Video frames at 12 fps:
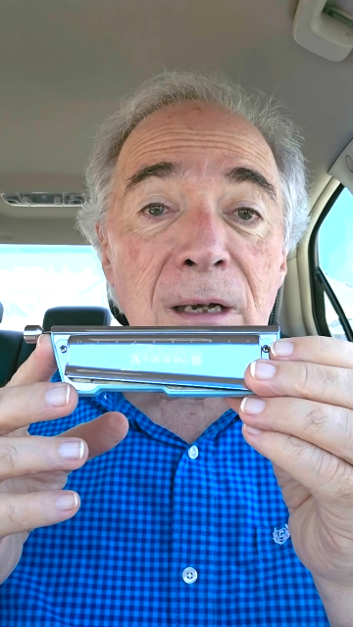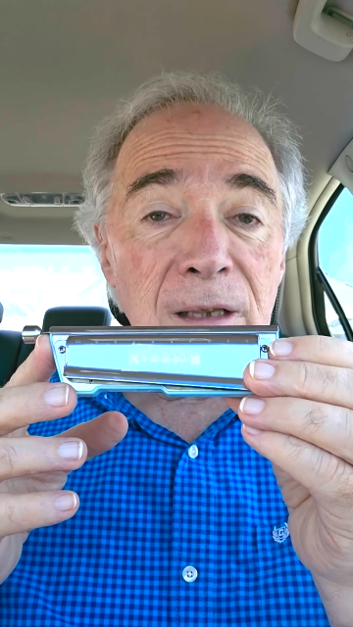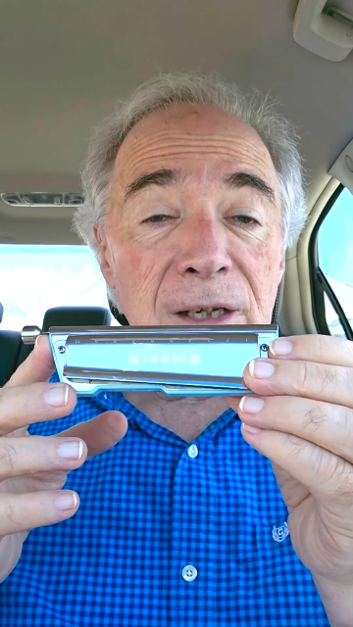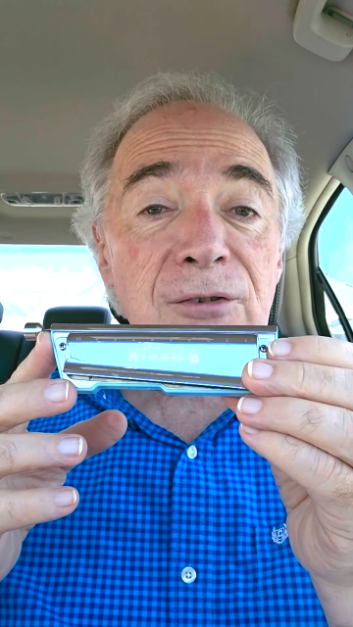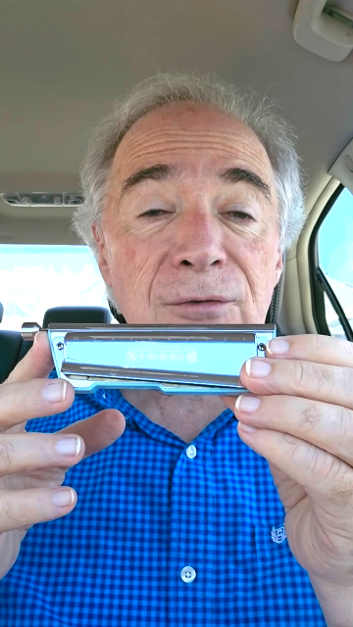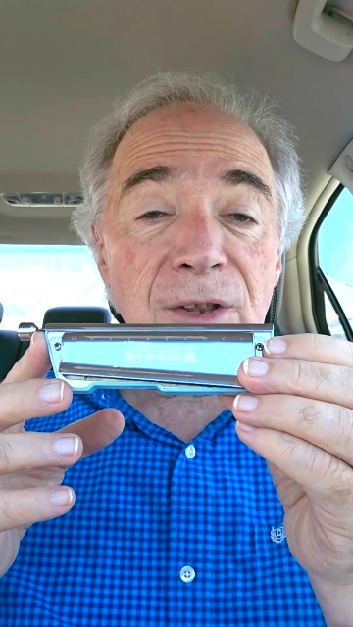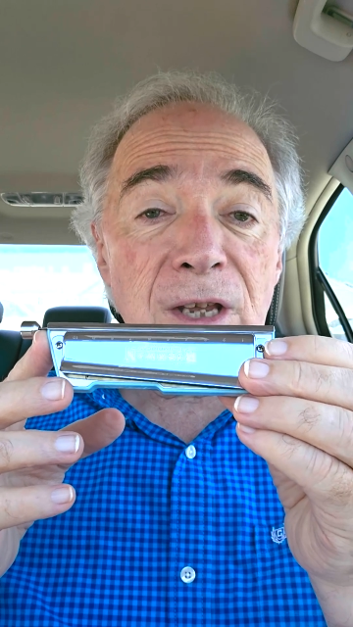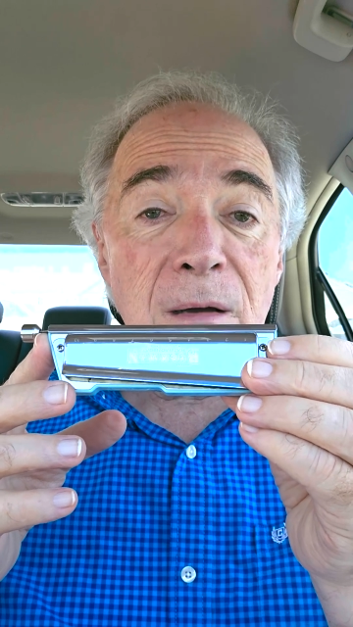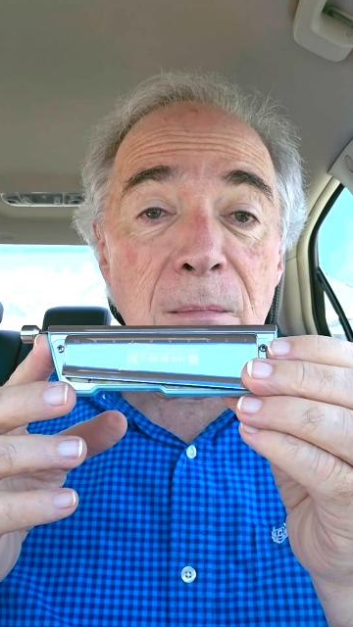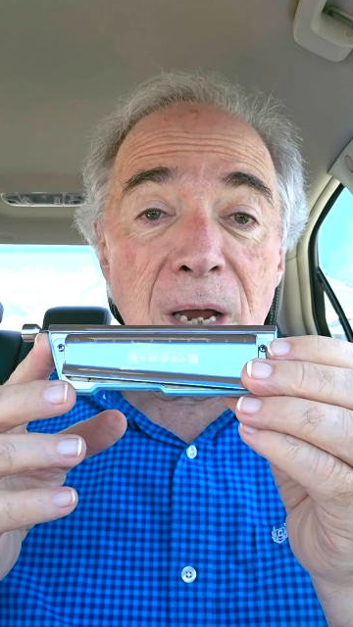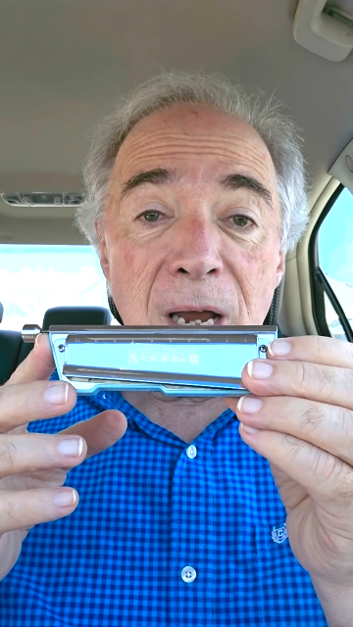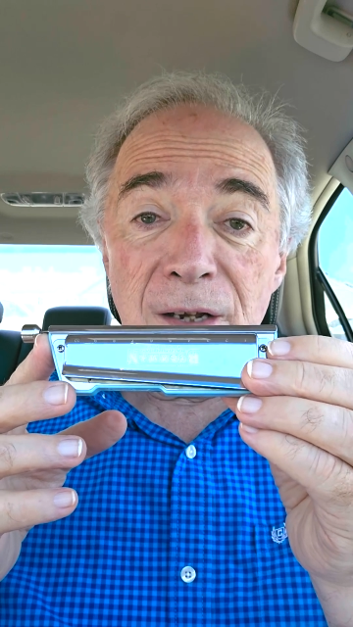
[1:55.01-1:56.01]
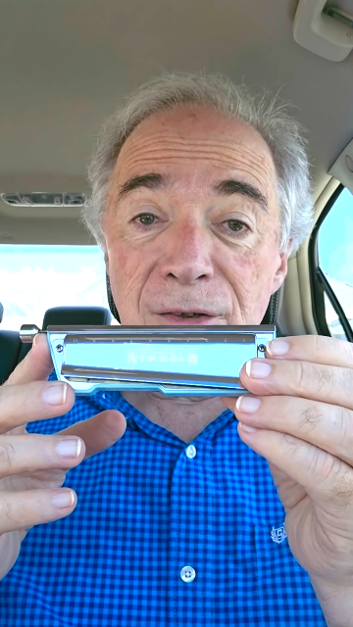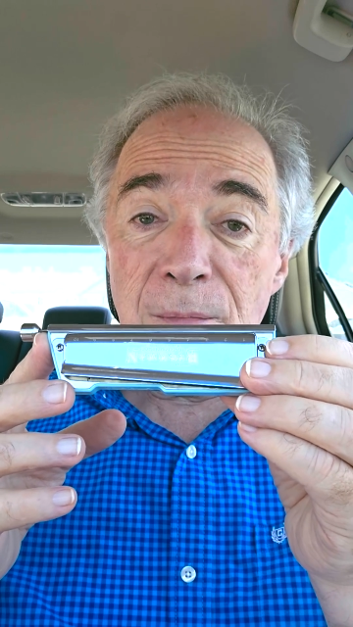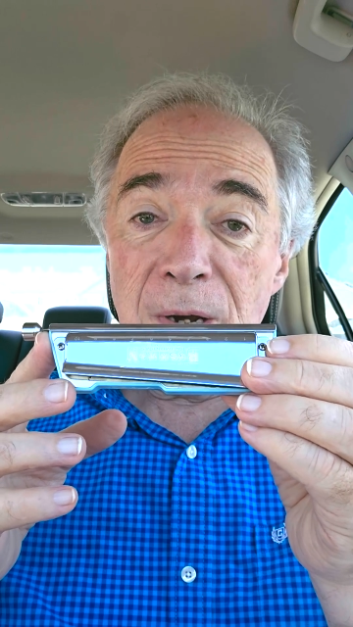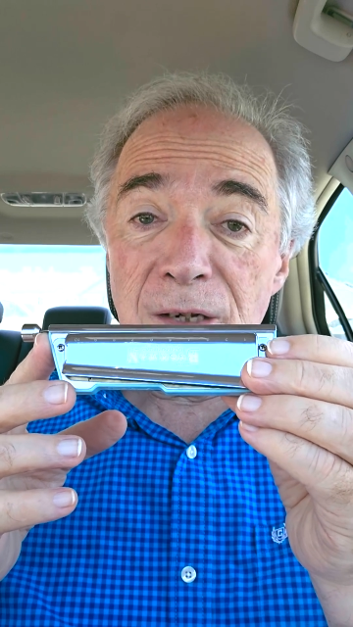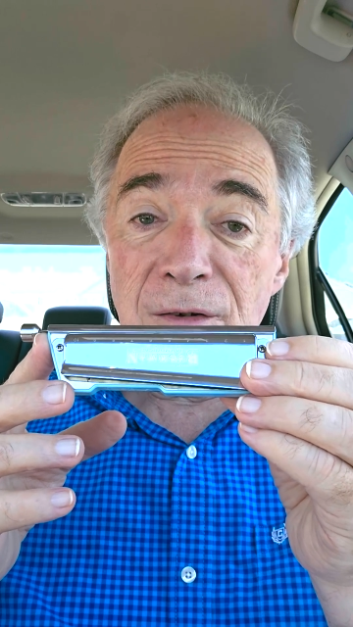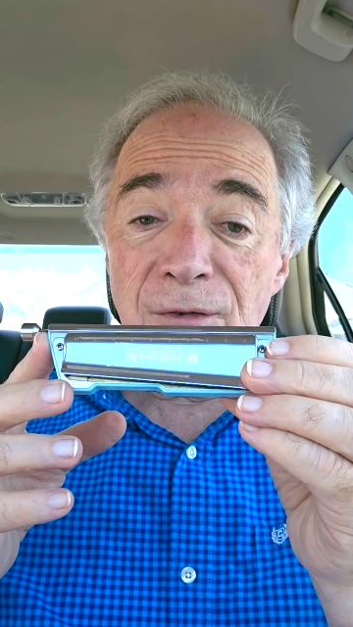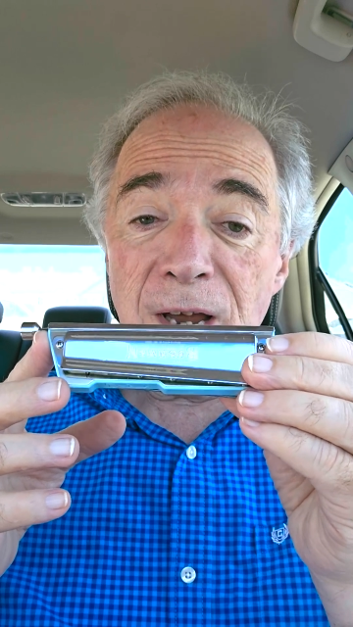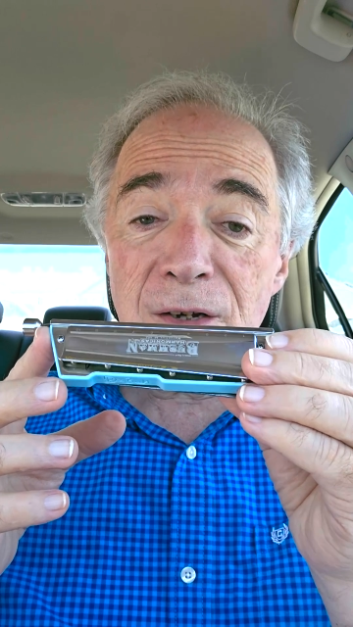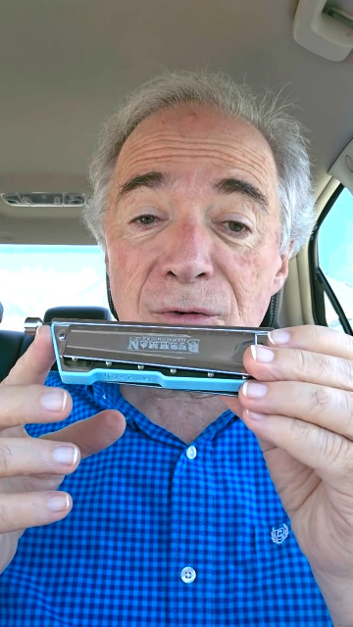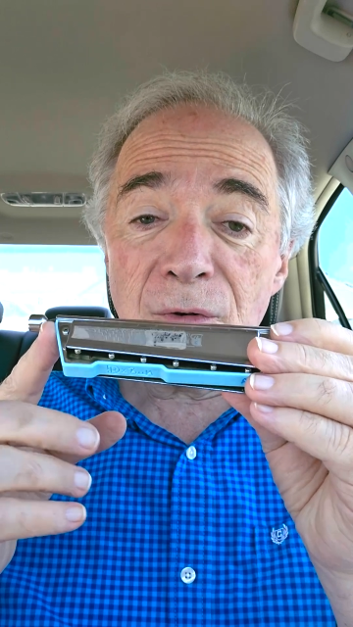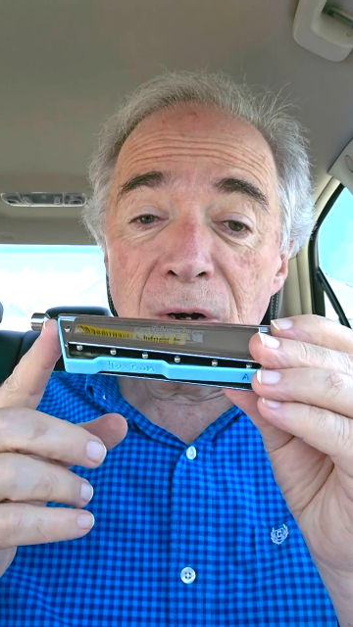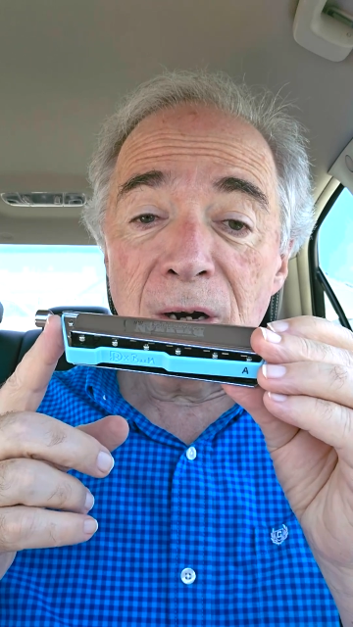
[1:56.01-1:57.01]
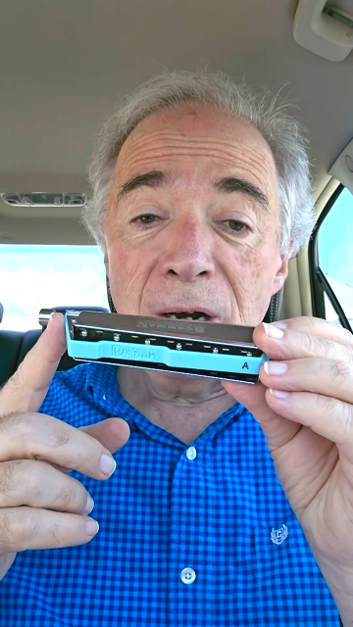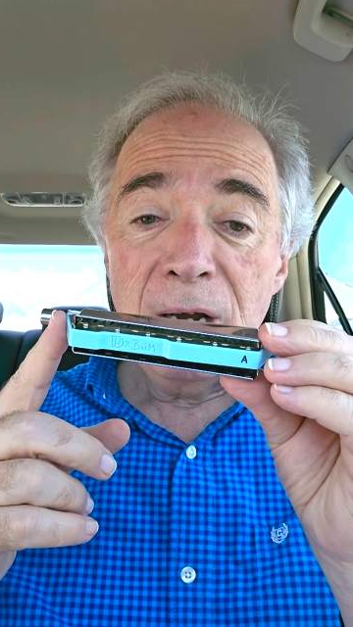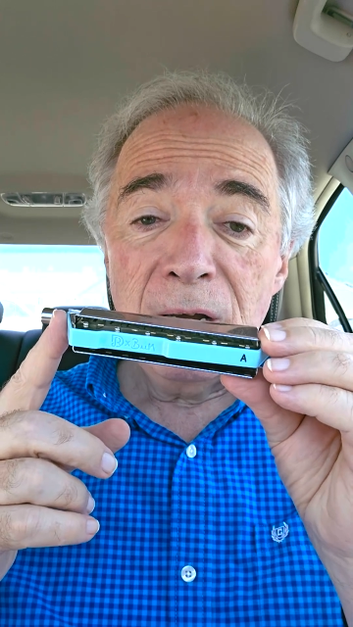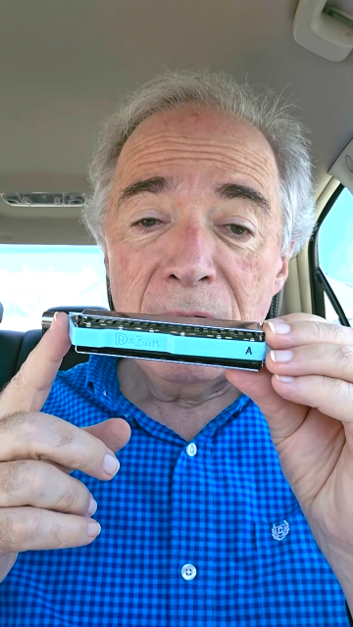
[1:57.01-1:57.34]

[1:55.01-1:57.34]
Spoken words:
at least for them as a manufacturer.